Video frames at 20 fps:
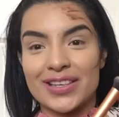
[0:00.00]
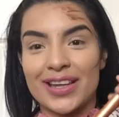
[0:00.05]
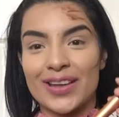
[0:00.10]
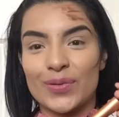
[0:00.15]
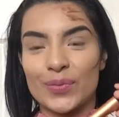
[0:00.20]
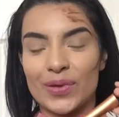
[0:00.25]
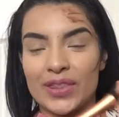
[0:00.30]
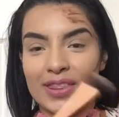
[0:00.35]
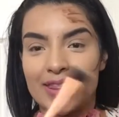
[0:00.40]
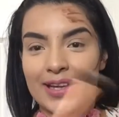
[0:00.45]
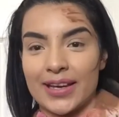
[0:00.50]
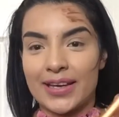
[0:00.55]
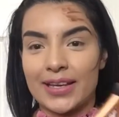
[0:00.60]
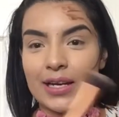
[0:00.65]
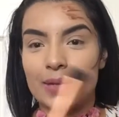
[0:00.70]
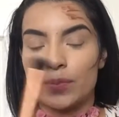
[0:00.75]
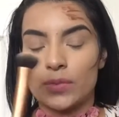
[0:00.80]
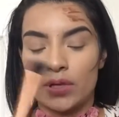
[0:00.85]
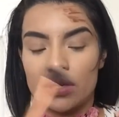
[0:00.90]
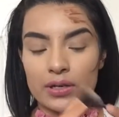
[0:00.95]
and with that
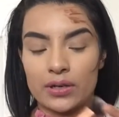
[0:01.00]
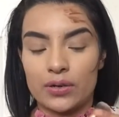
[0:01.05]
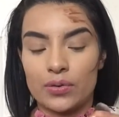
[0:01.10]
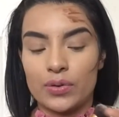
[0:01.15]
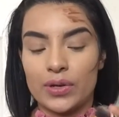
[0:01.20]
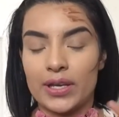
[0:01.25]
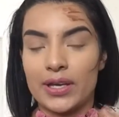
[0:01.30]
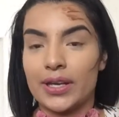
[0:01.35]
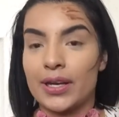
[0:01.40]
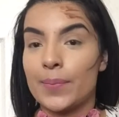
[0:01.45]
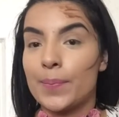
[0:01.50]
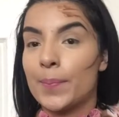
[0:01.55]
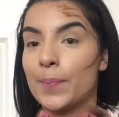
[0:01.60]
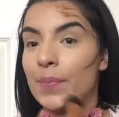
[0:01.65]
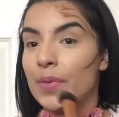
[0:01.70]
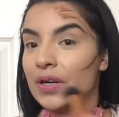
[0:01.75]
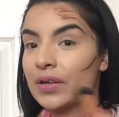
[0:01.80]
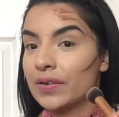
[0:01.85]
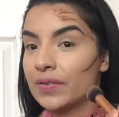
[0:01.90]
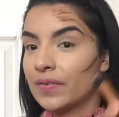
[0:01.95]
I'm gonna go ahead and
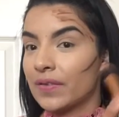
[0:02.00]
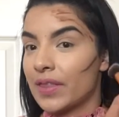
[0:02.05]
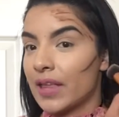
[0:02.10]
buff